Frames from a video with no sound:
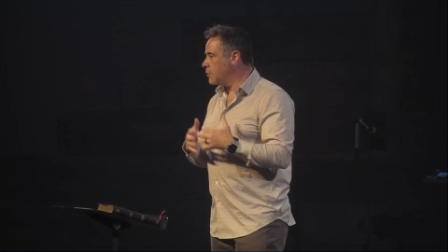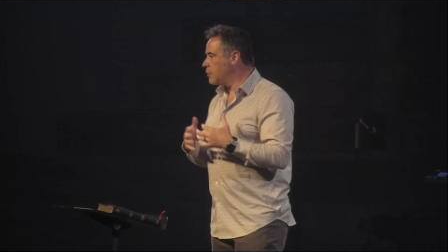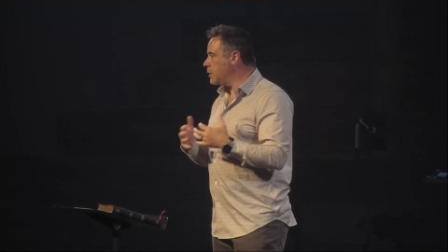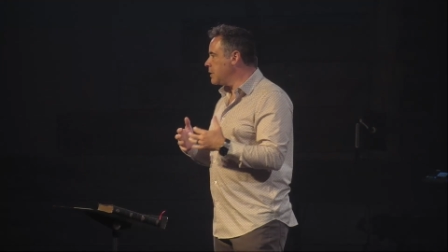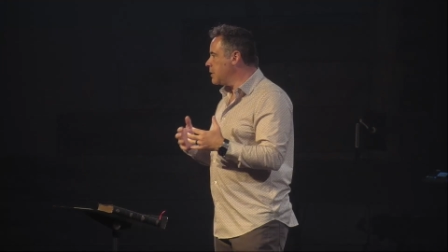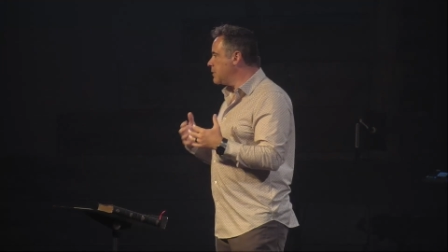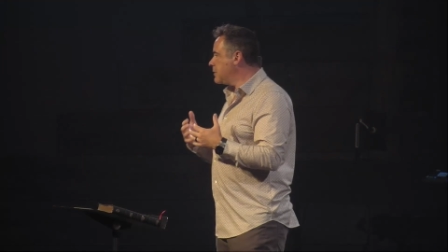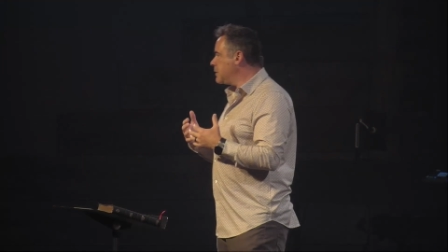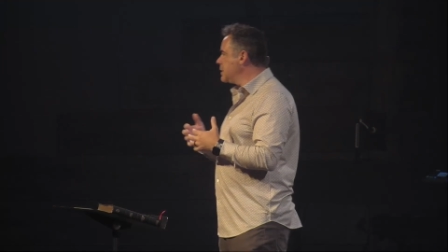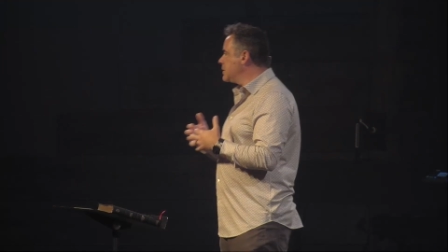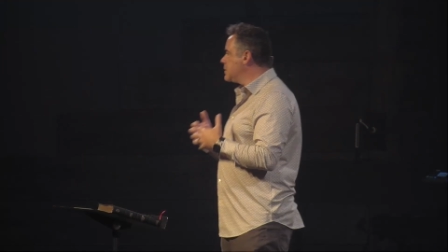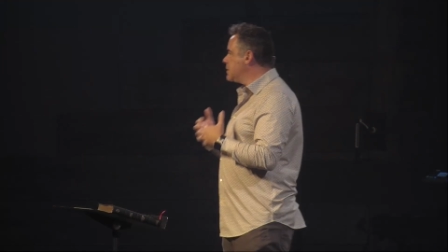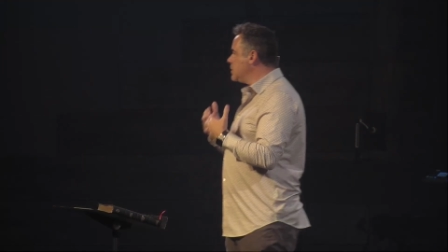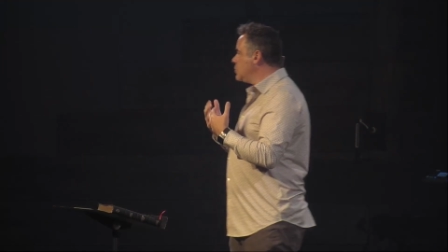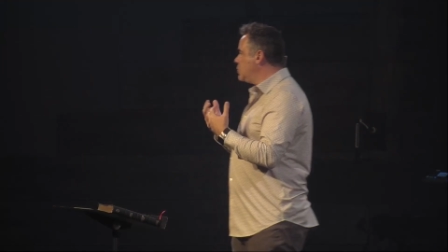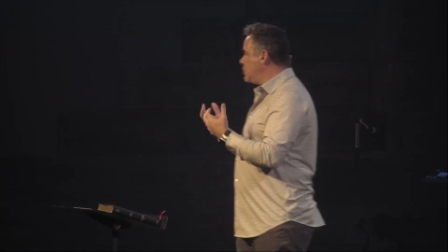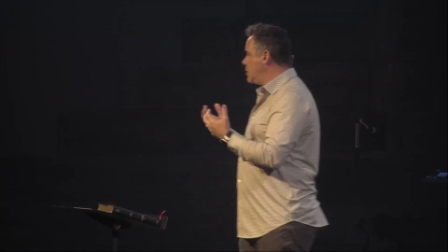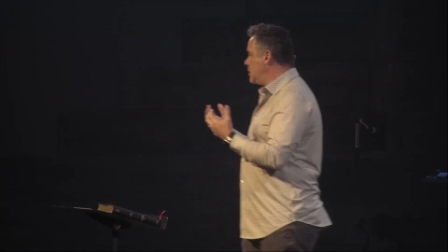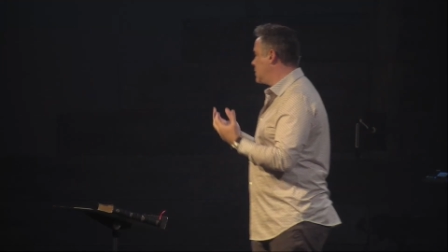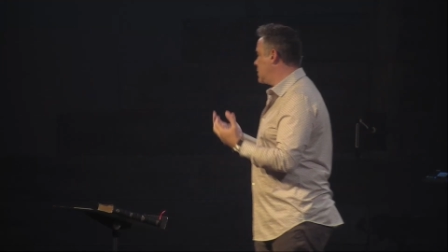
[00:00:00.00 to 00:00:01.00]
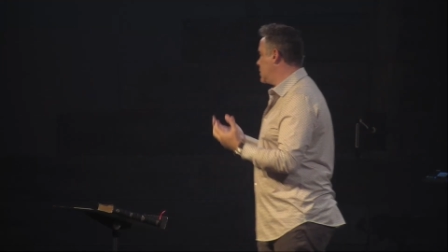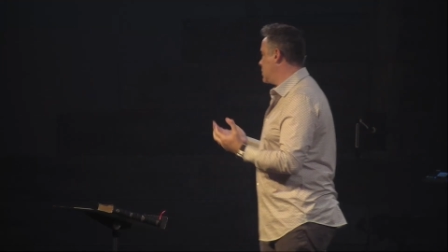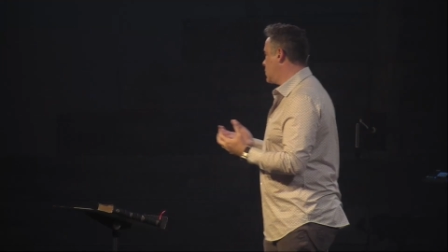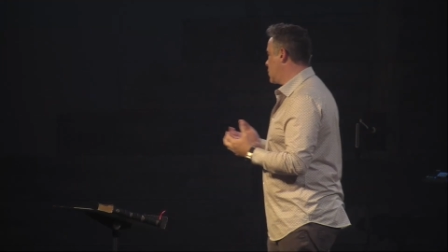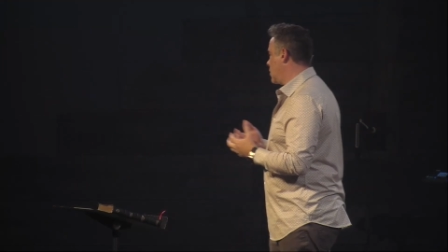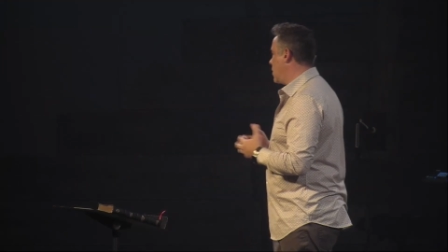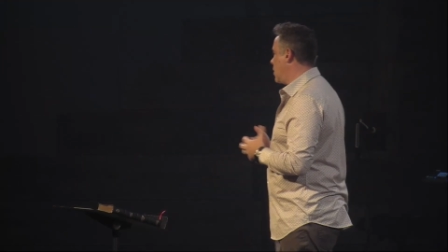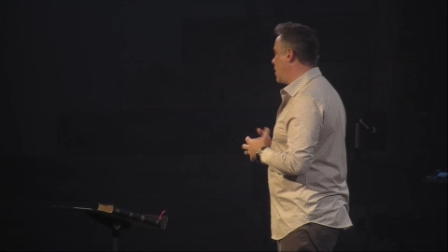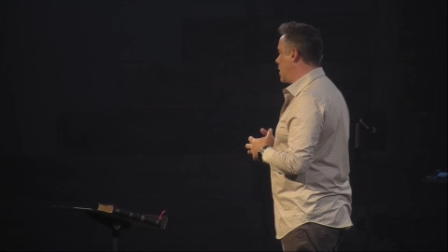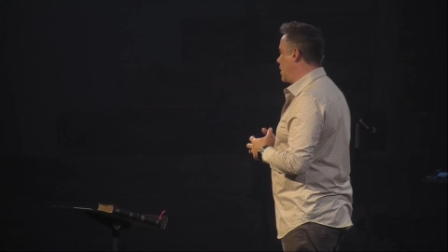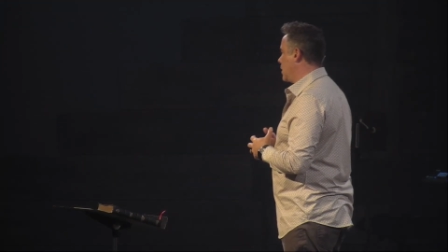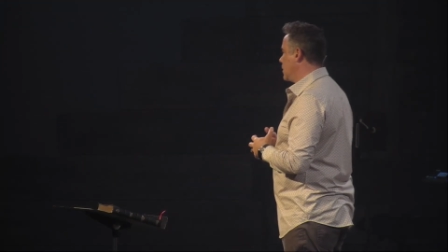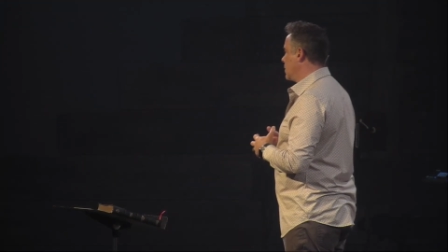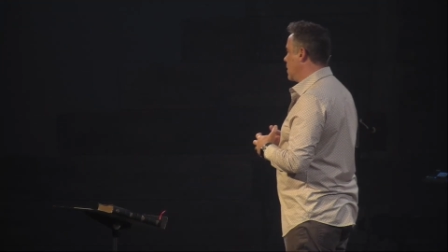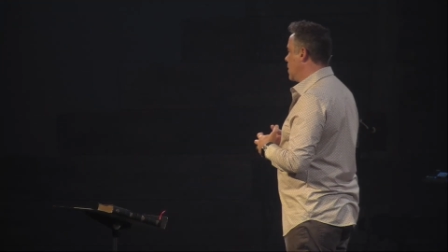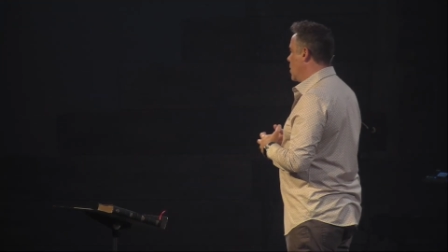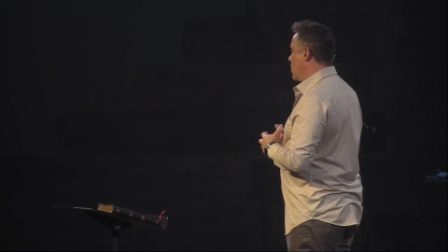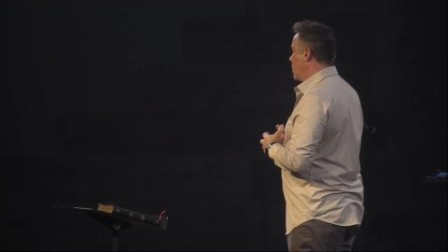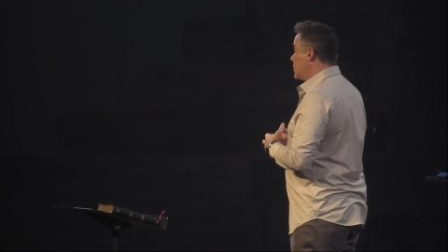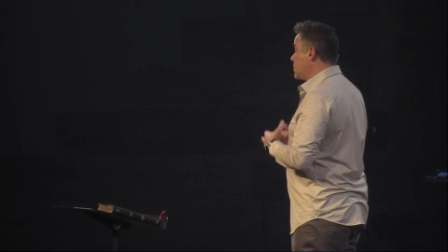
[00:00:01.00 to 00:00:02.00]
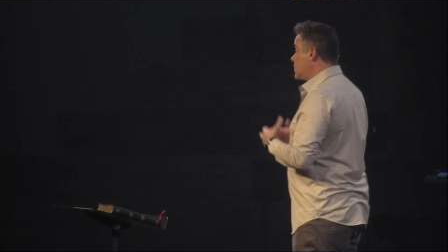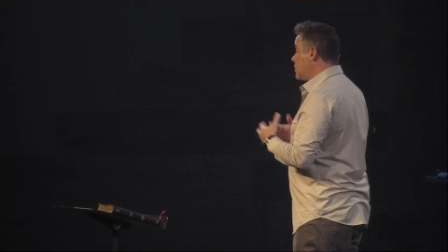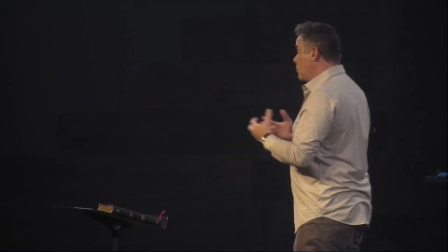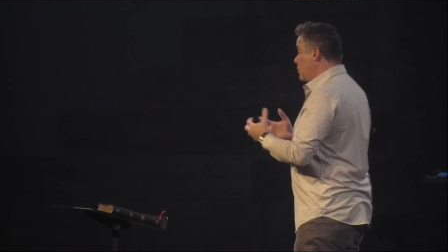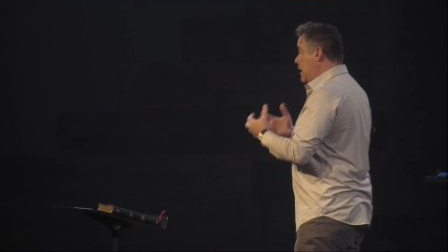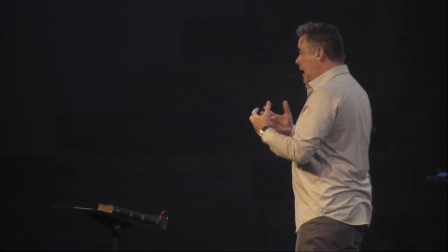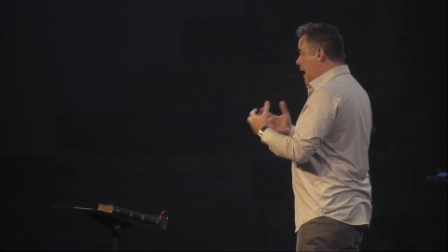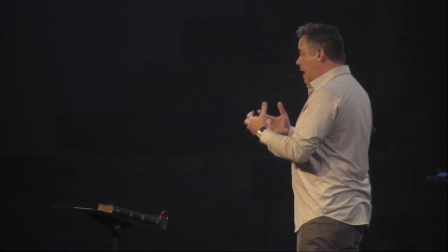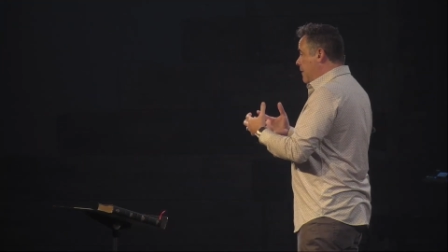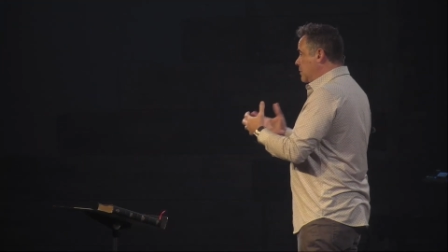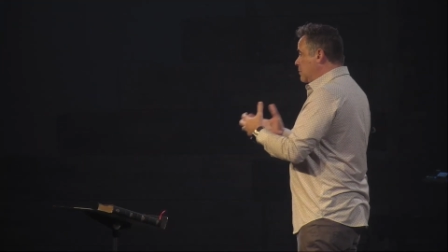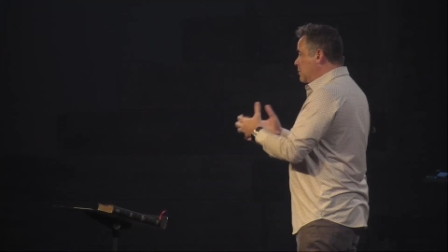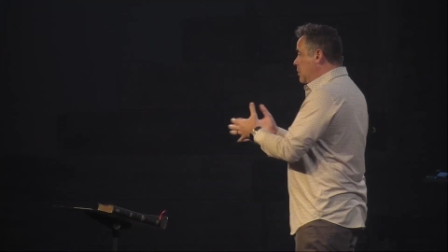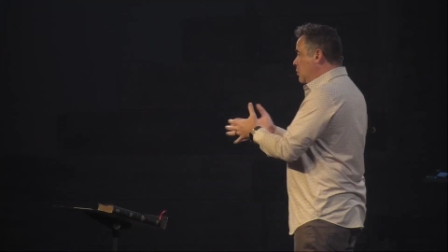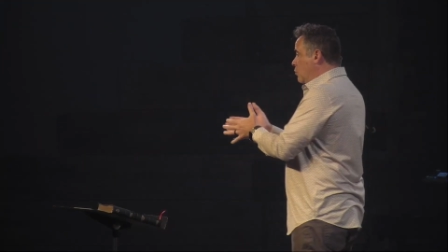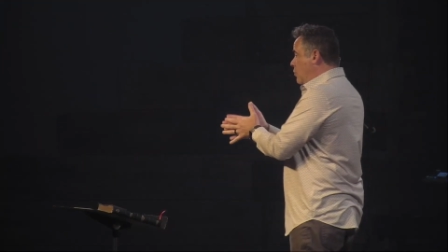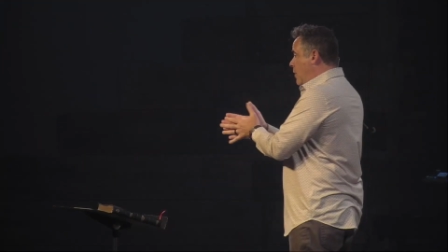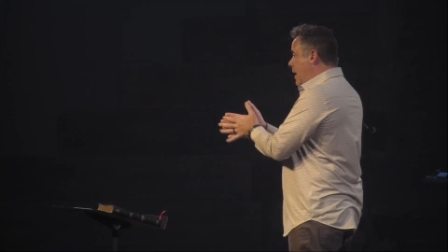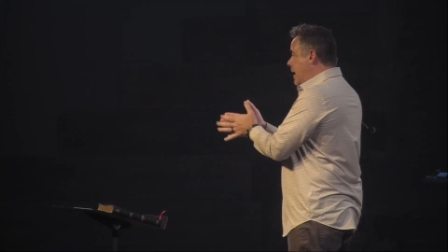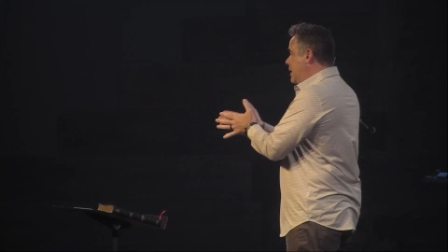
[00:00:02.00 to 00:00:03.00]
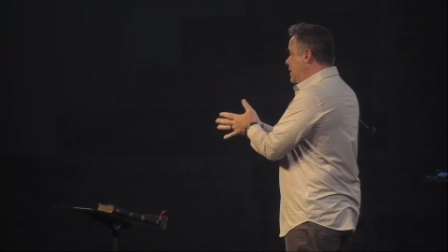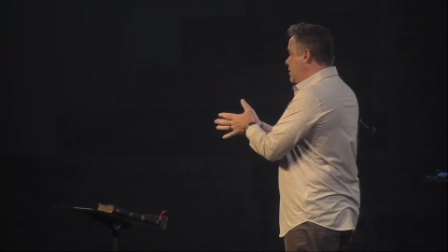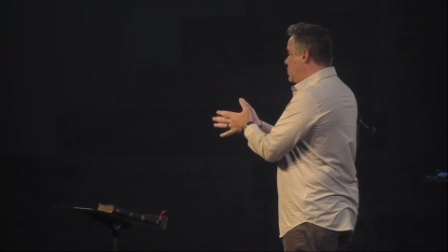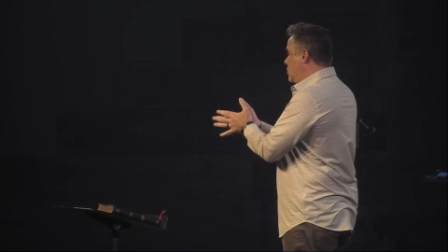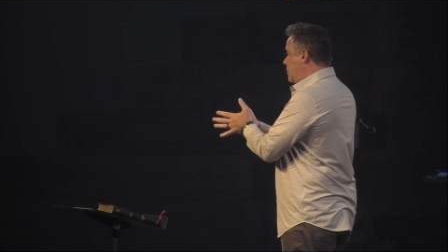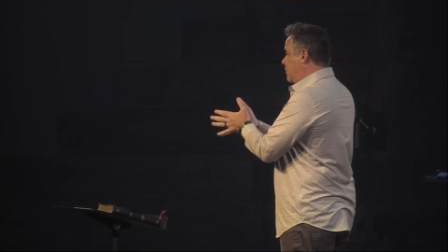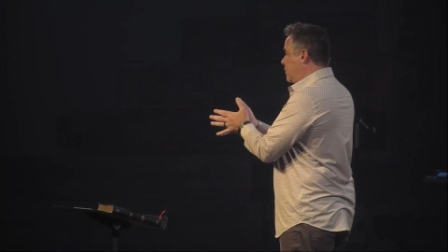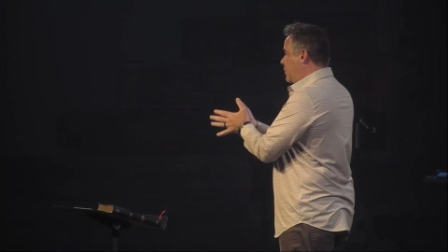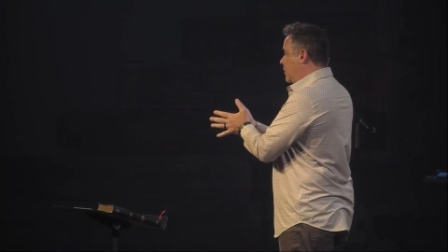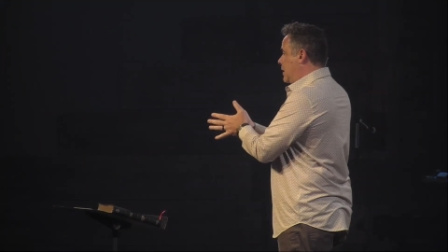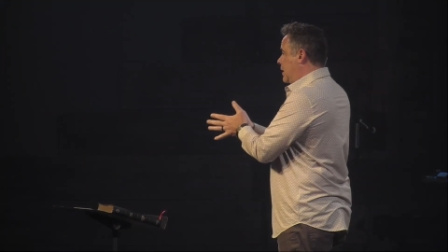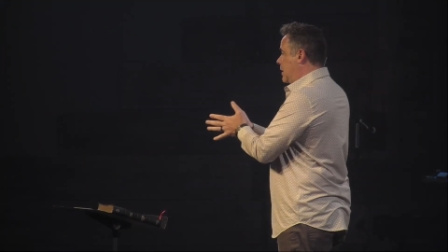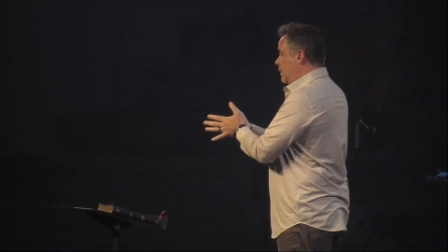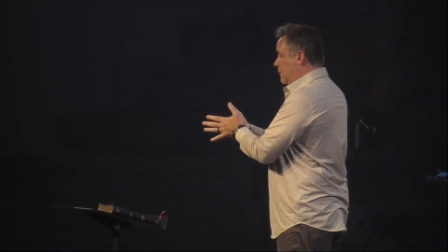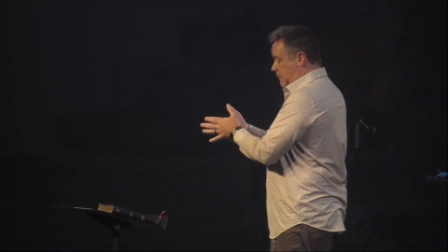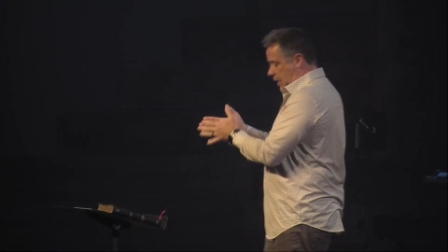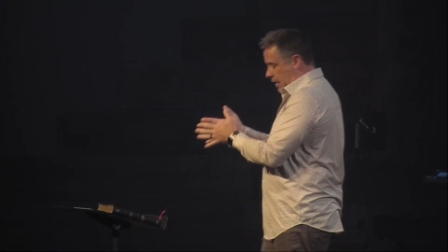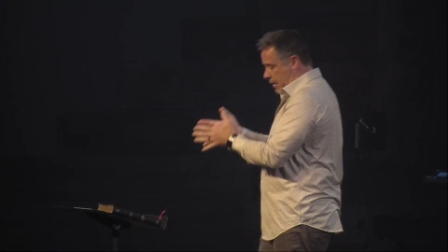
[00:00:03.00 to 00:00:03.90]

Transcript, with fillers: one of the things that Jesus taught was that we have to be ready to forgive